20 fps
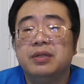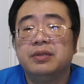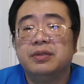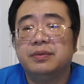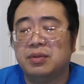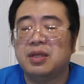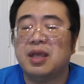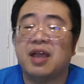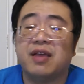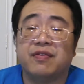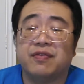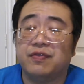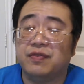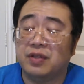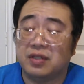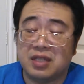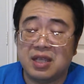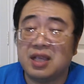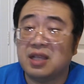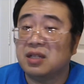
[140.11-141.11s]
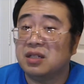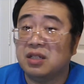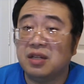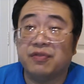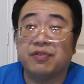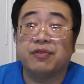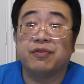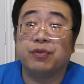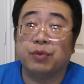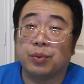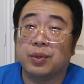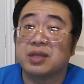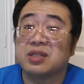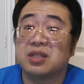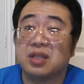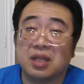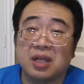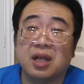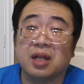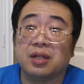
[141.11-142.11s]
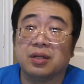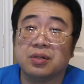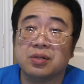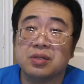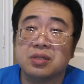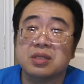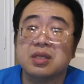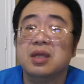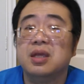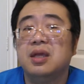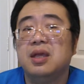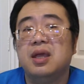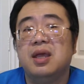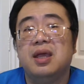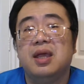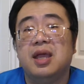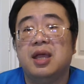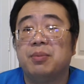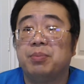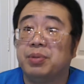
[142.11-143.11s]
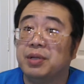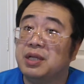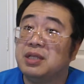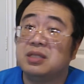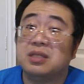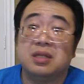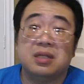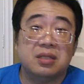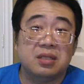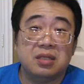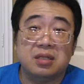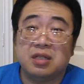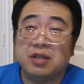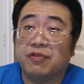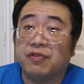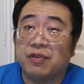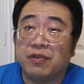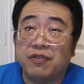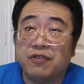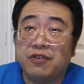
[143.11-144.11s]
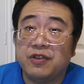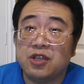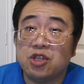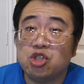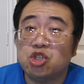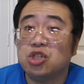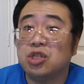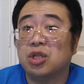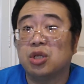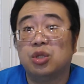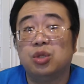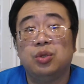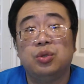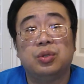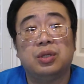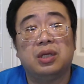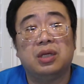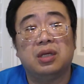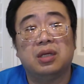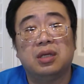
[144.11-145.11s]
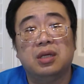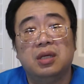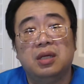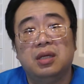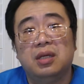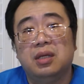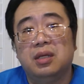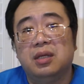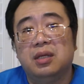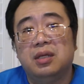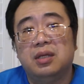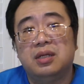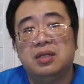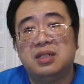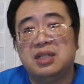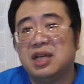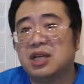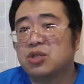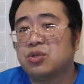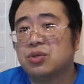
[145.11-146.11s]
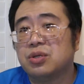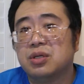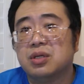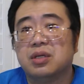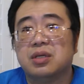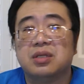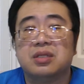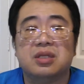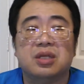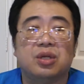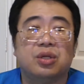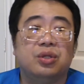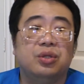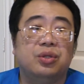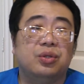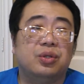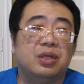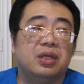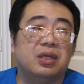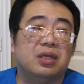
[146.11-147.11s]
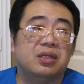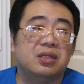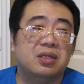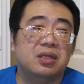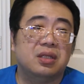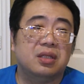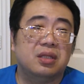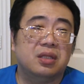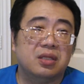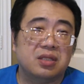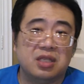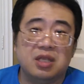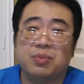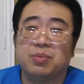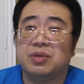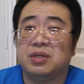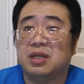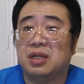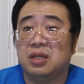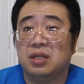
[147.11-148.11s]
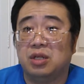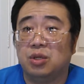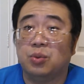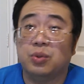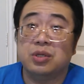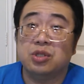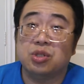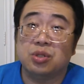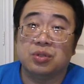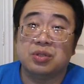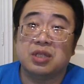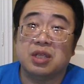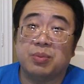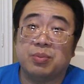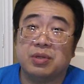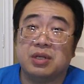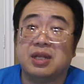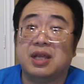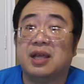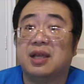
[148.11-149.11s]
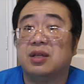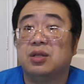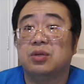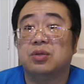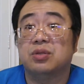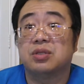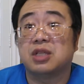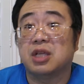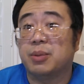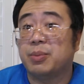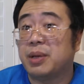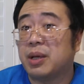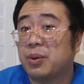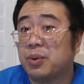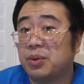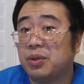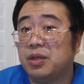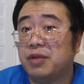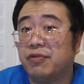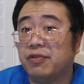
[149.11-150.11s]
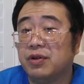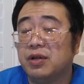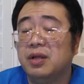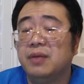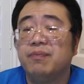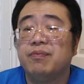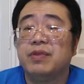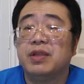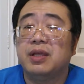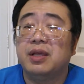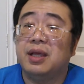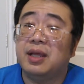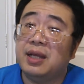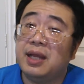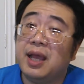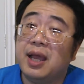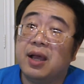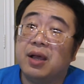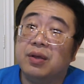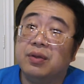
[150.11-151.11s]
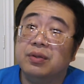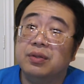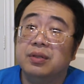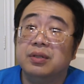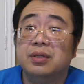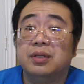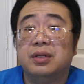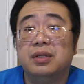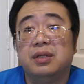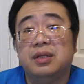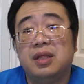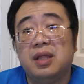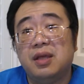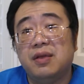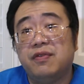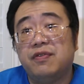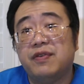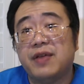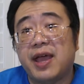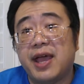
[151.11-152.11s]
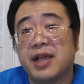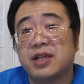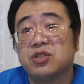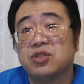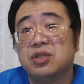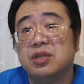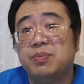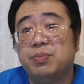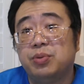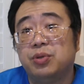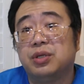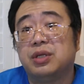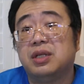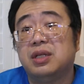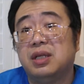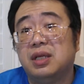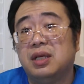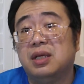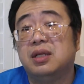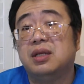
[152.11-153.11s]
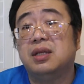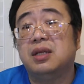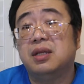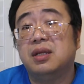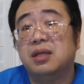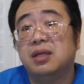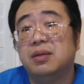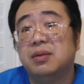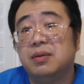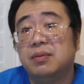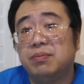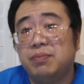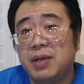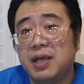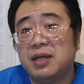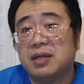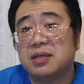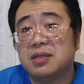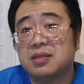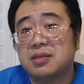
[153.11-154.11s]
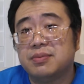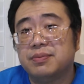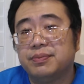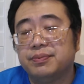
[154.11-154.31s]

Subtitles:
they have taken different fluorescent colors and placed it into different fish, including tetras, including the original zebra daniels come out with different. And now they've actually put it in bettas.